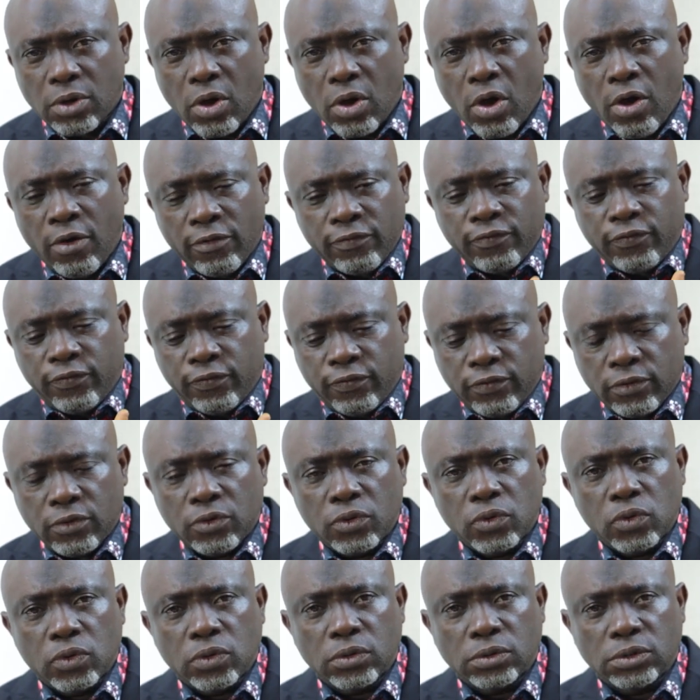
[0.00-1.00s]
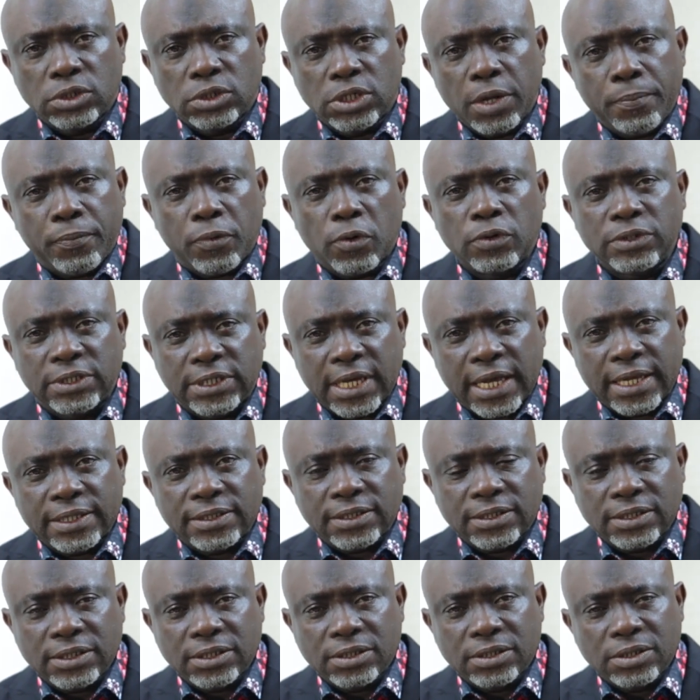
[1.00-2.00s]
of the
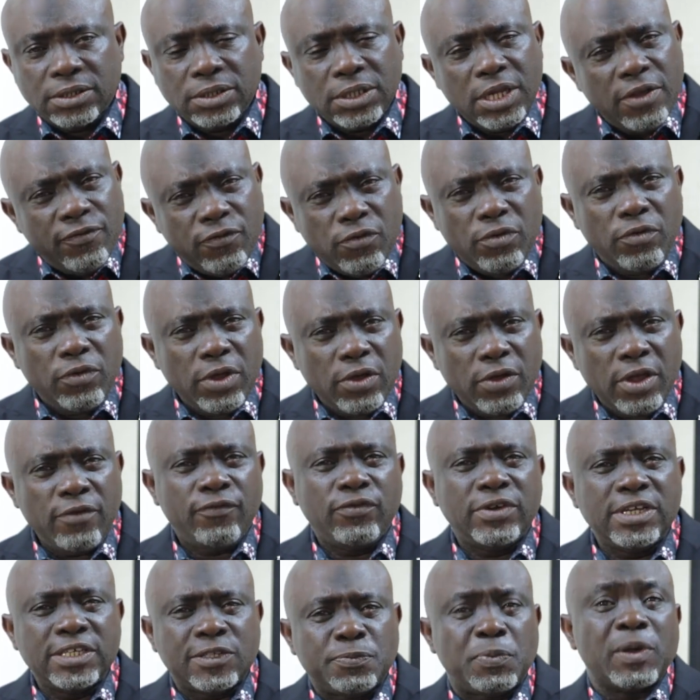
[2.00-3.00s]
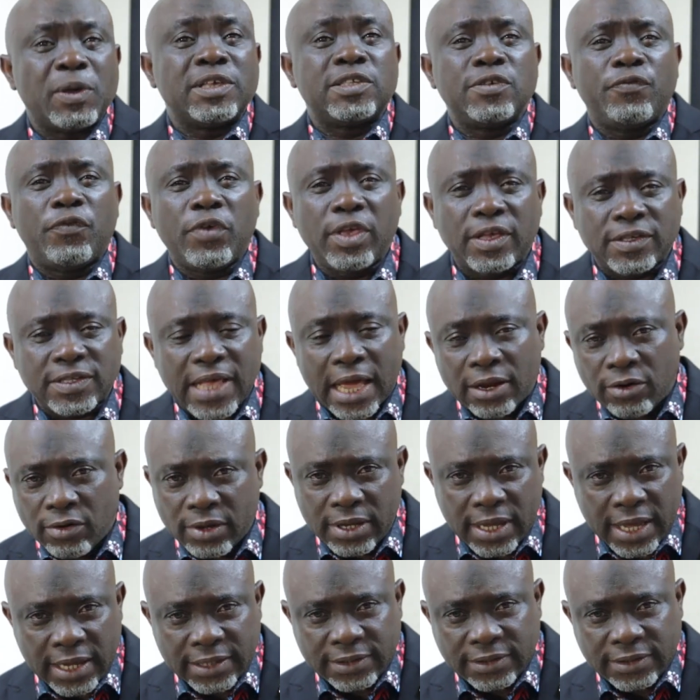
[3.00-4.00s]
project, even if the specifics are
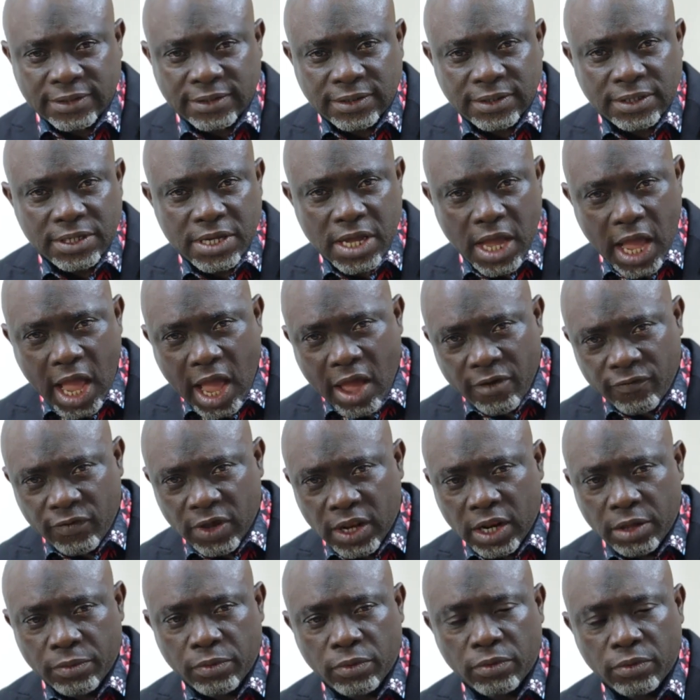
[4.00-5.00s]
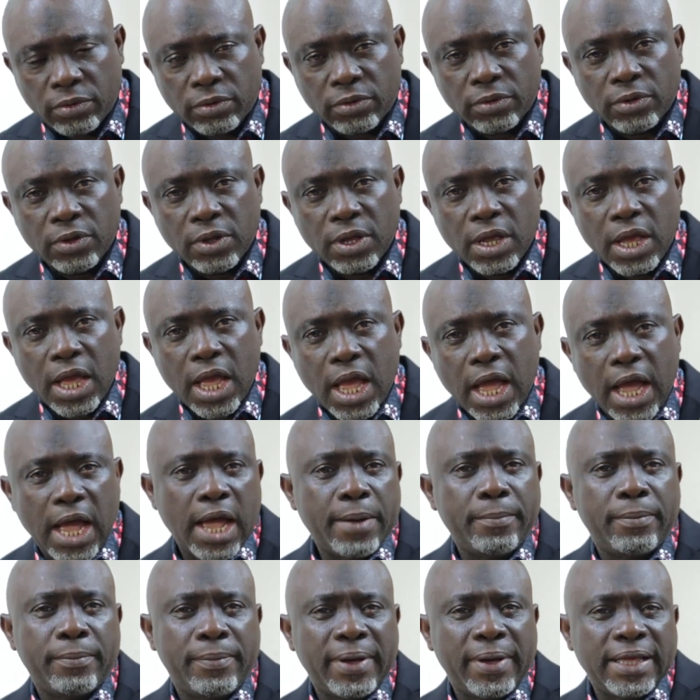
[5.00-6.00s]
not yet available.
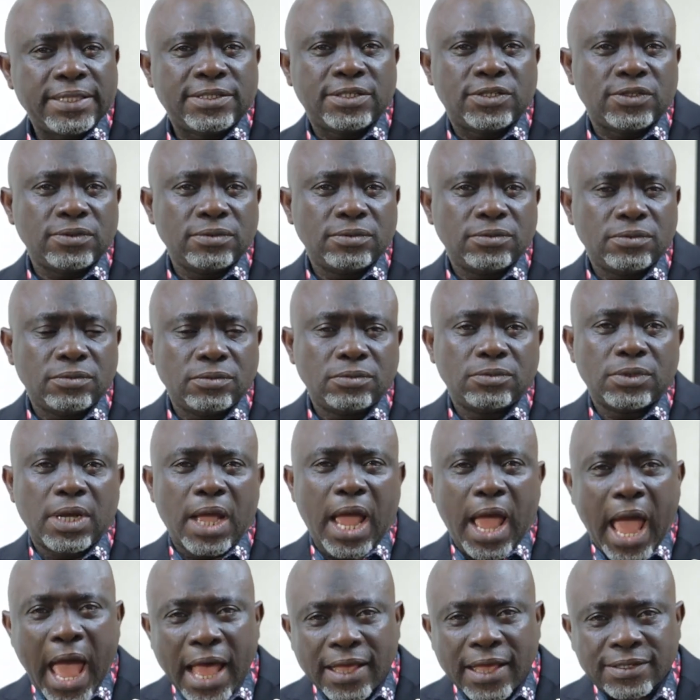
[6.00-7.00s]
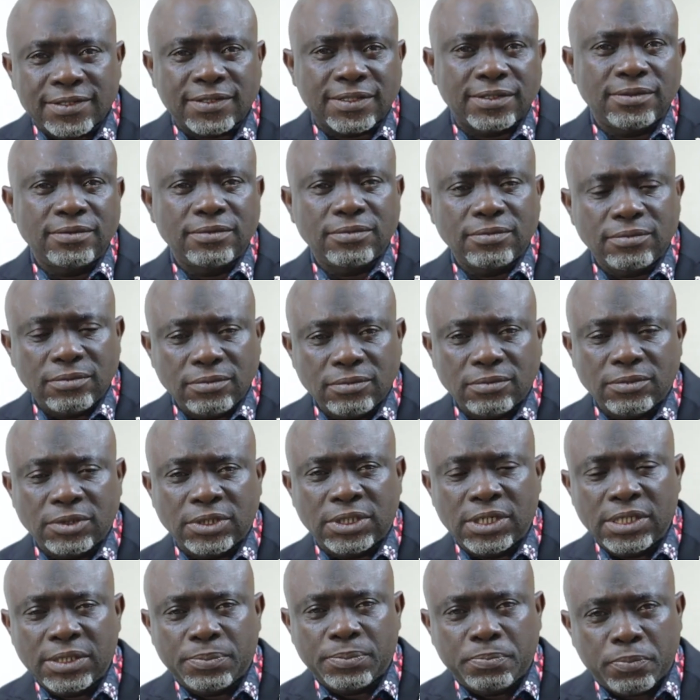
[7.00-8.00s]
But as
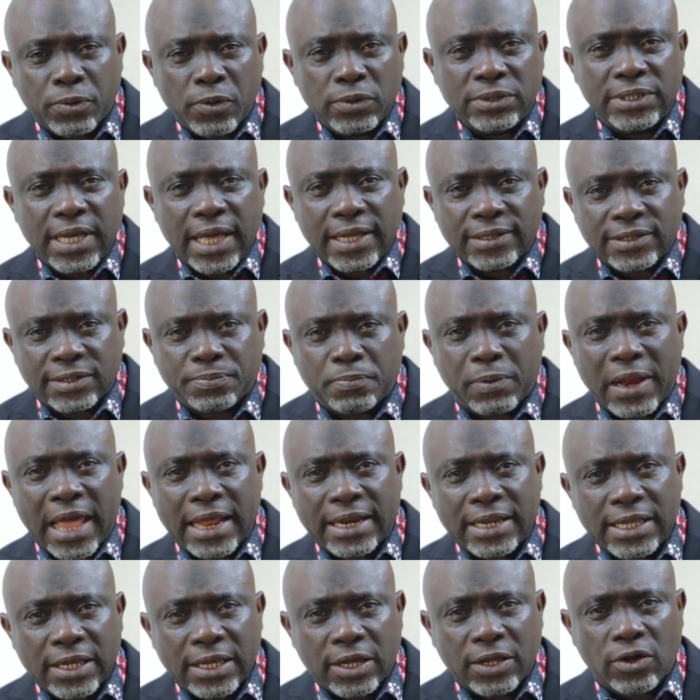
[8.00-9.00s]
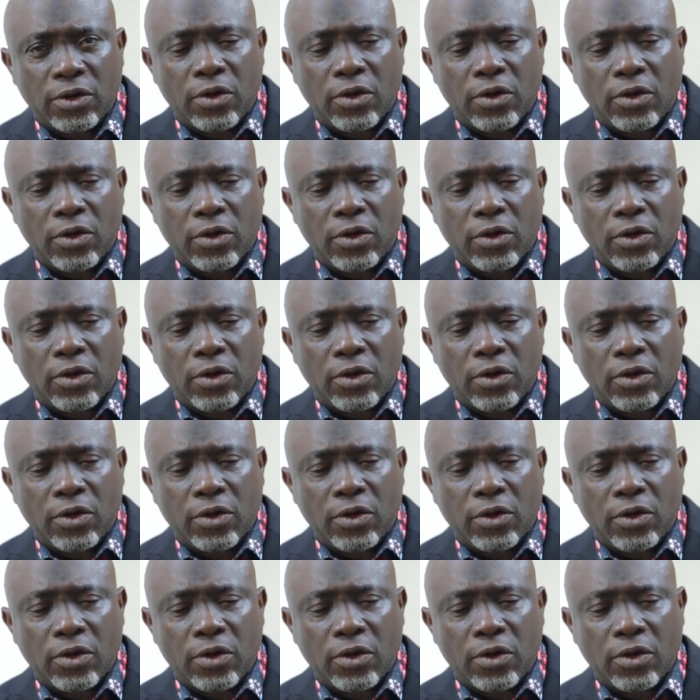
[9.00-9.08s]
the project planning